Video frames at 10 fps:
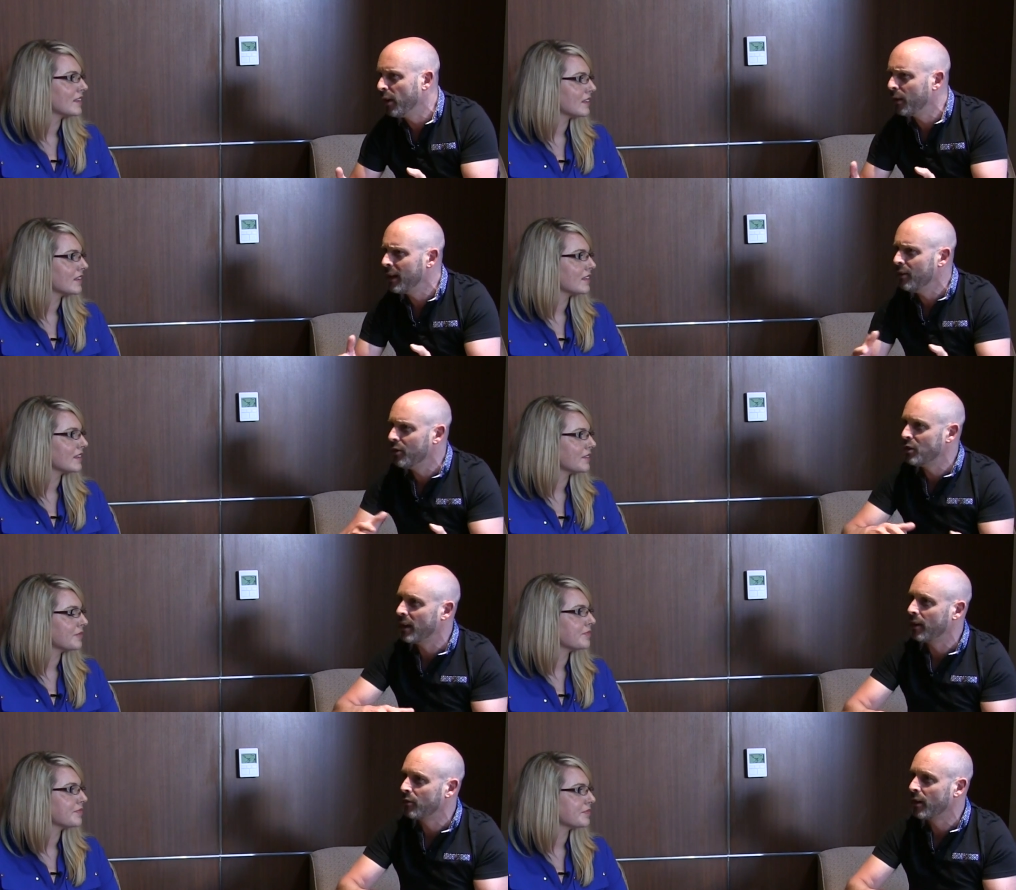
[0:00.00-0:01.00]
Speaker 1: around
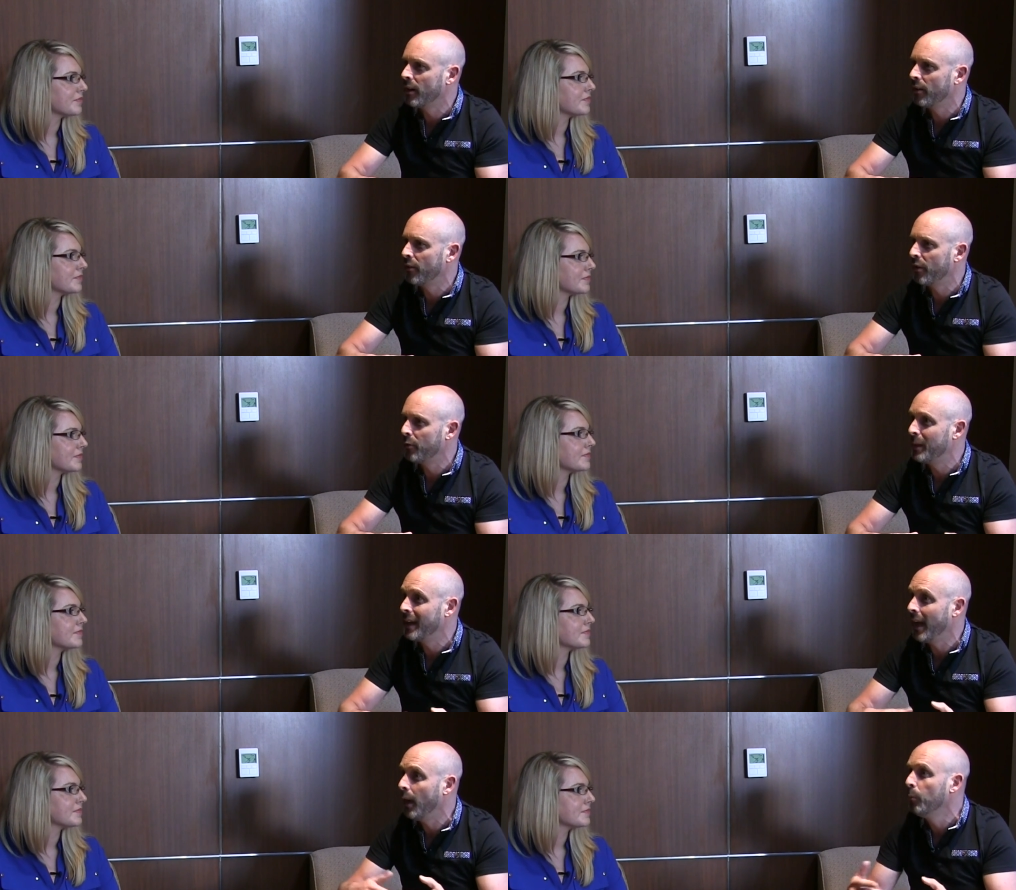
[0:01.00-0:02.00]
ketogenic diets as
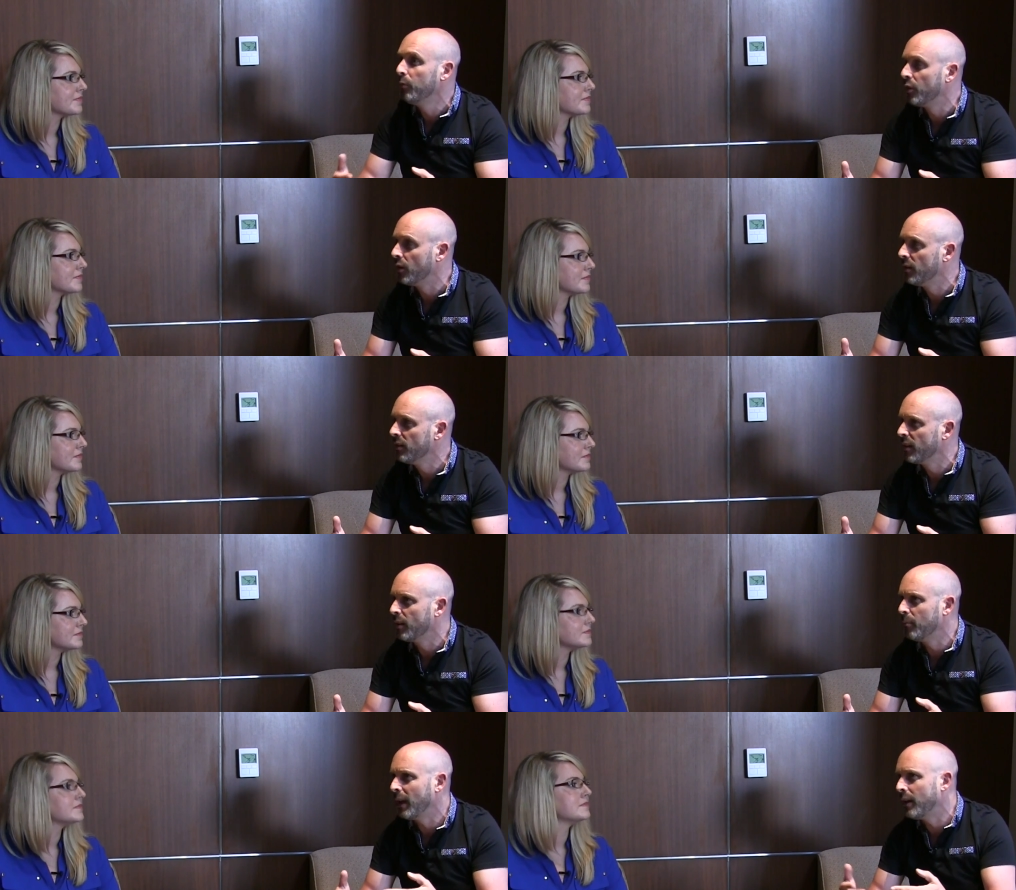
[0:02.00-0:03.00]
being helpful
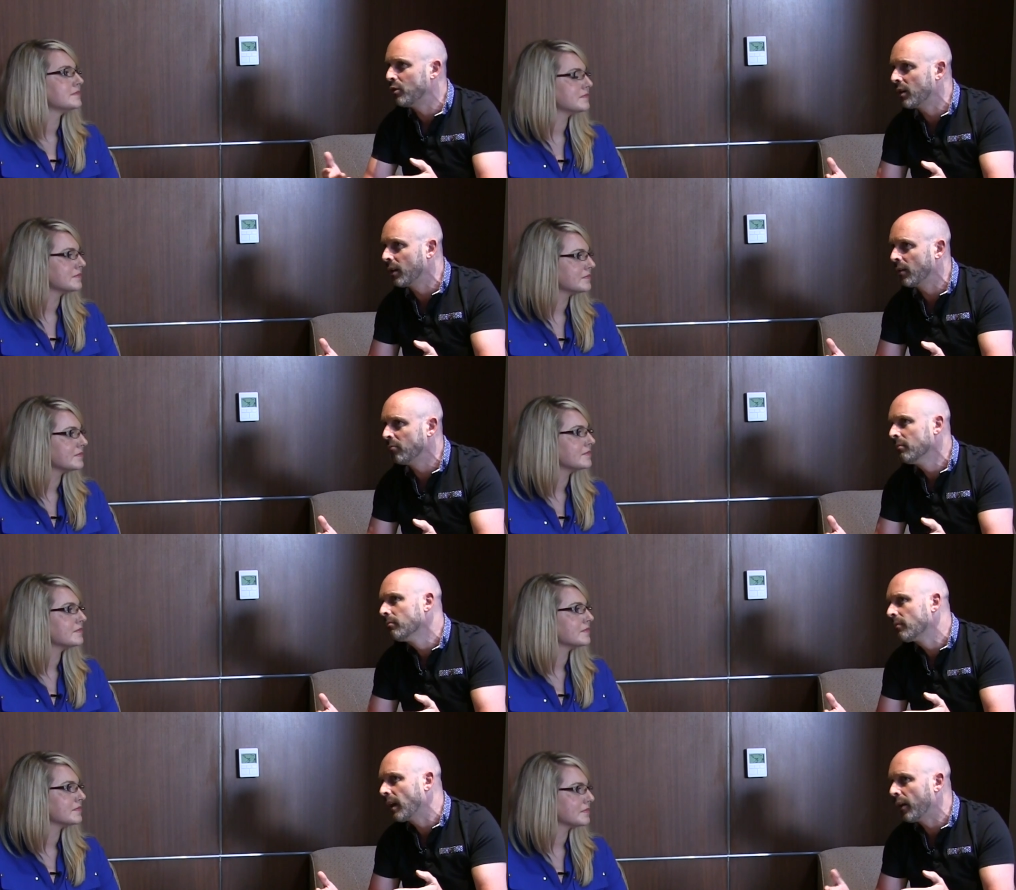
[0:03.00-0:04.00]
in managing
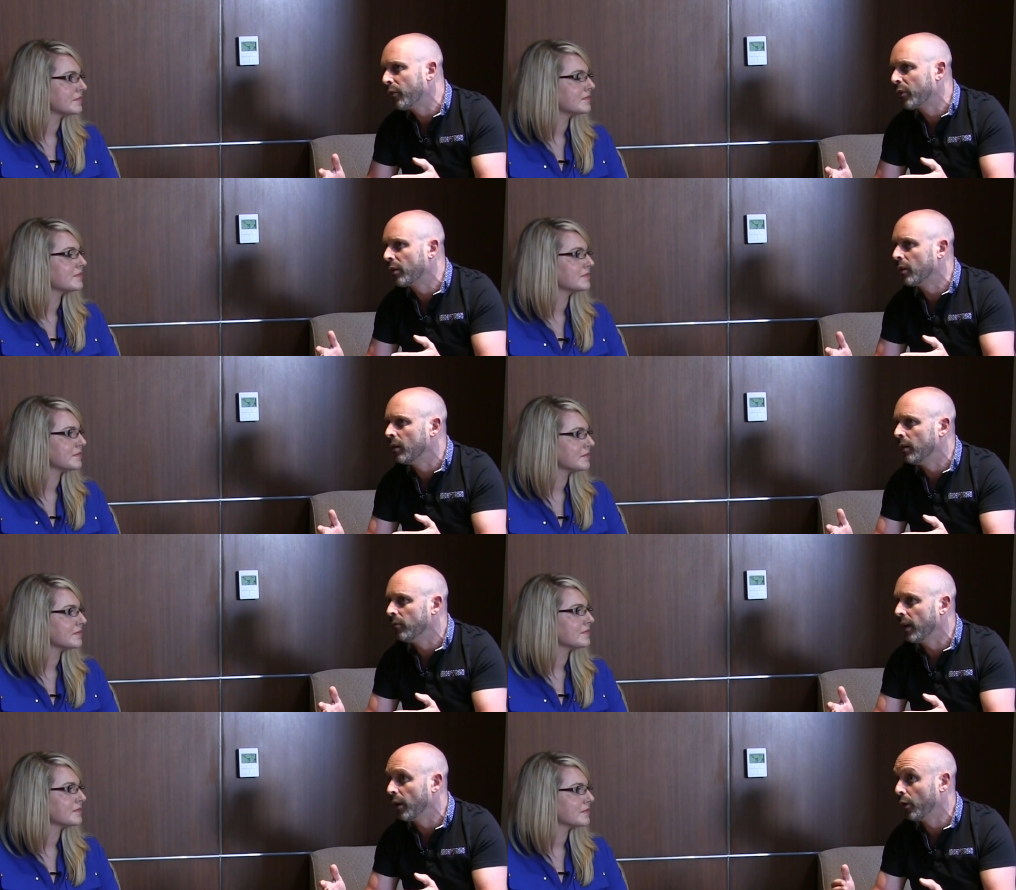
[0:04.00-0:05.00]
cancer
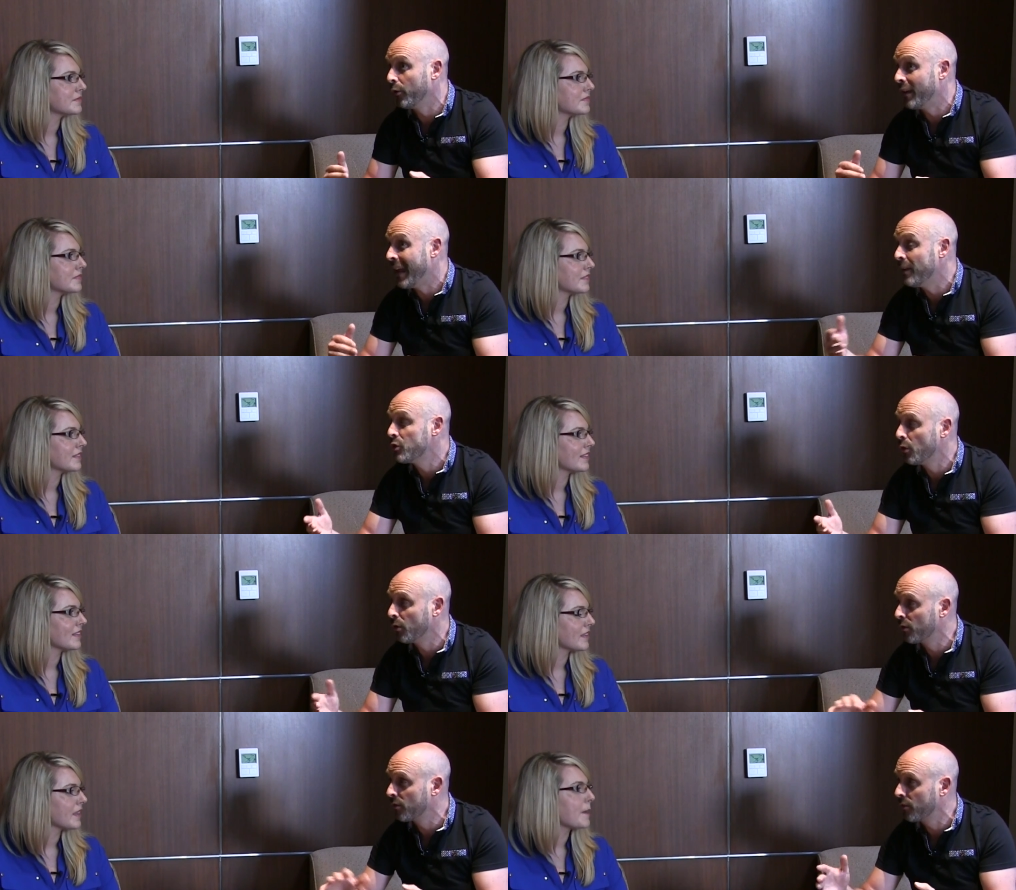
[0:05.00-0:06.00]
and as an
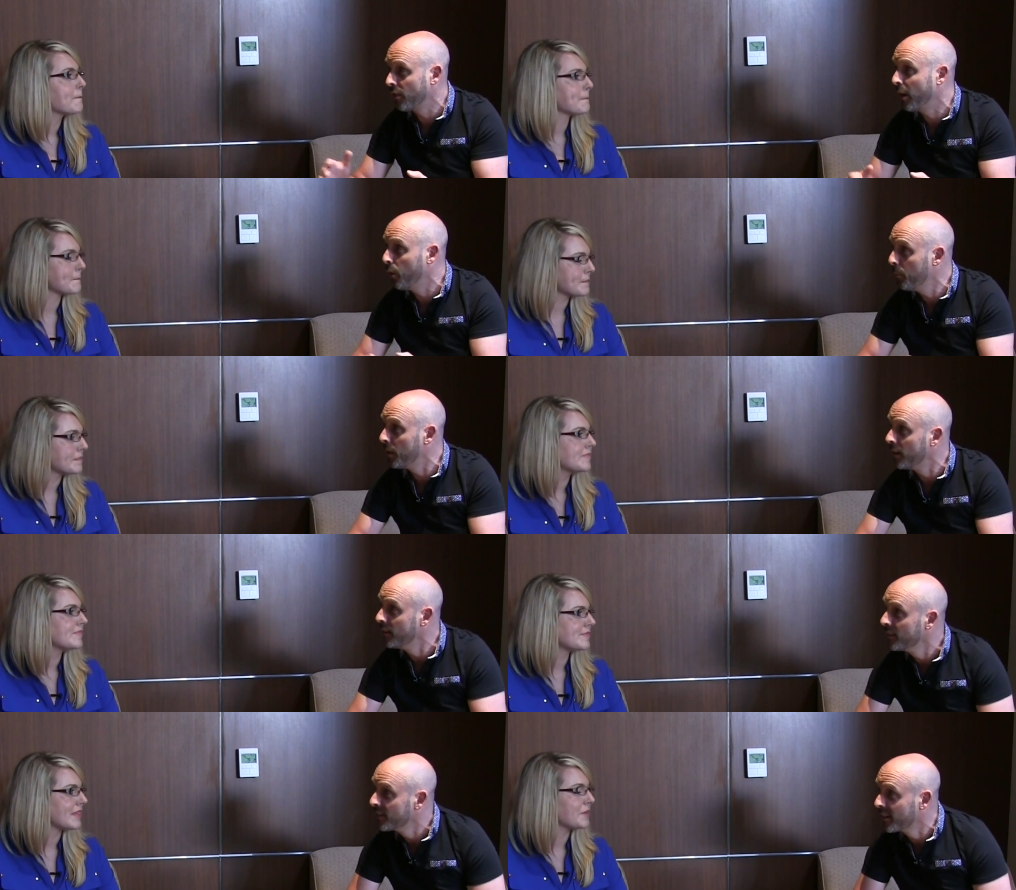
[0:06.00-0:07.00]
adjunct
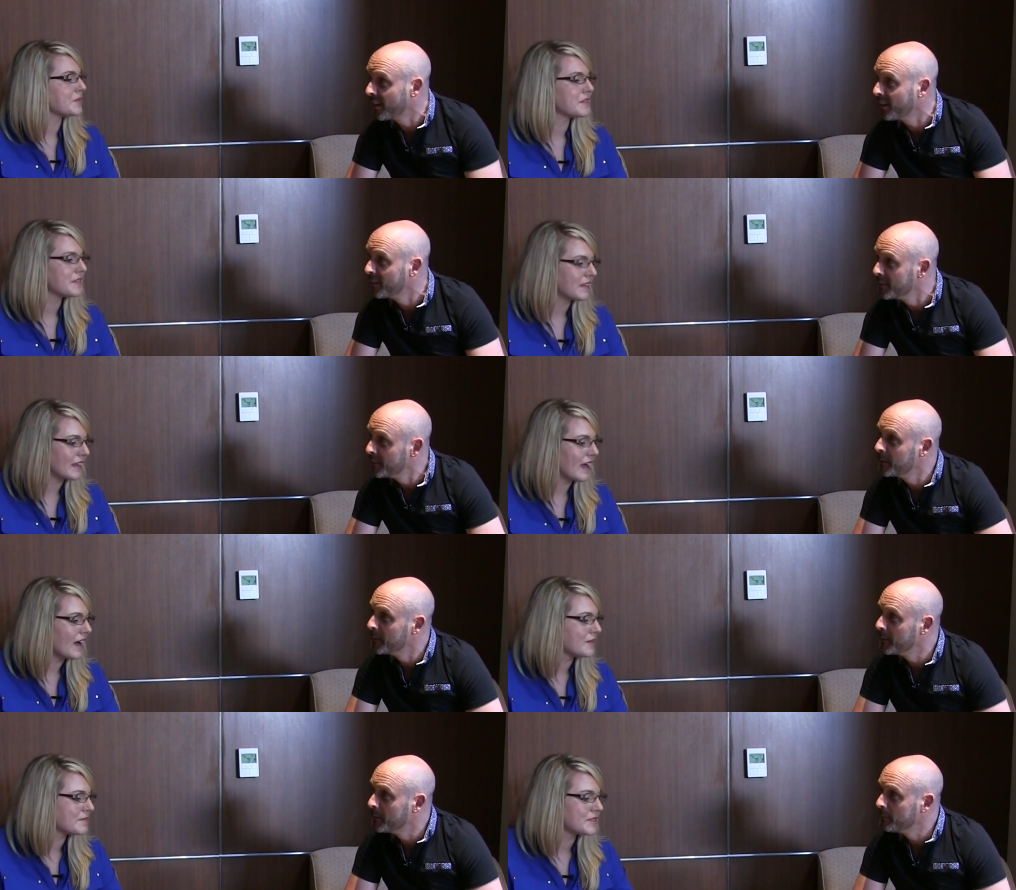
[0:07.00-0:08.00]
therapy. Mm-hmm. Absolutely.
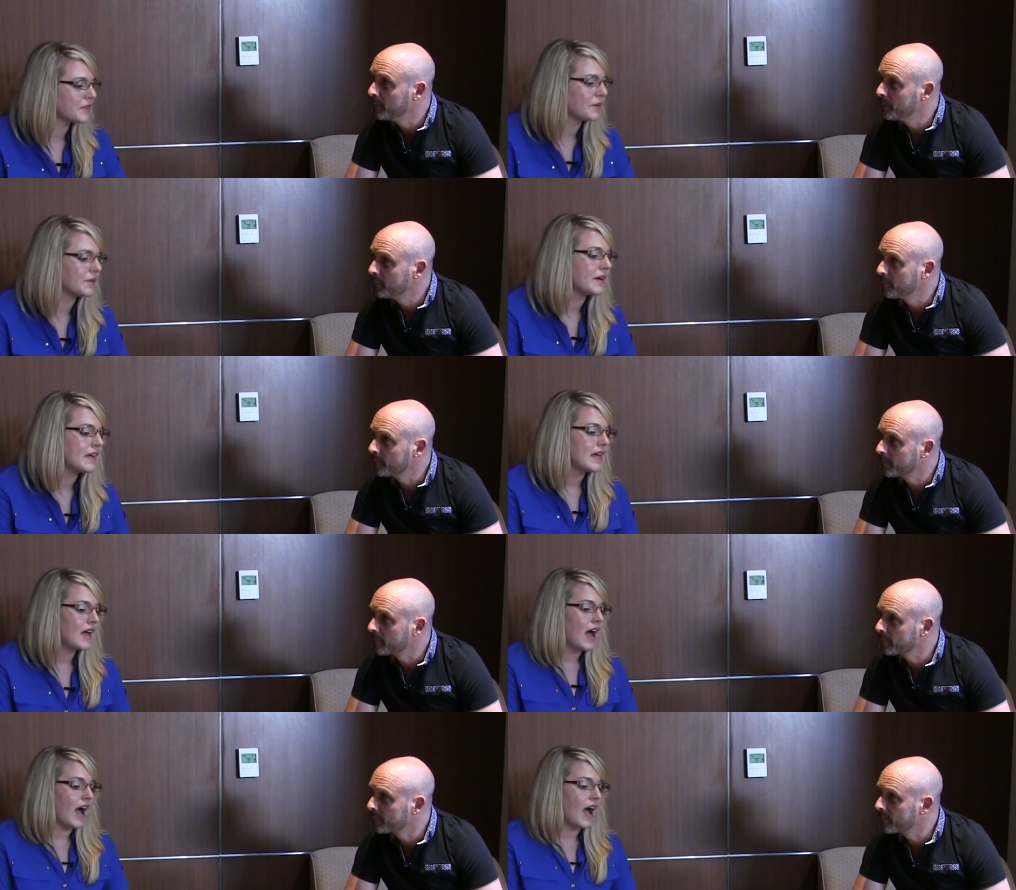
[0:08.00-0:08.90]
Yeah. So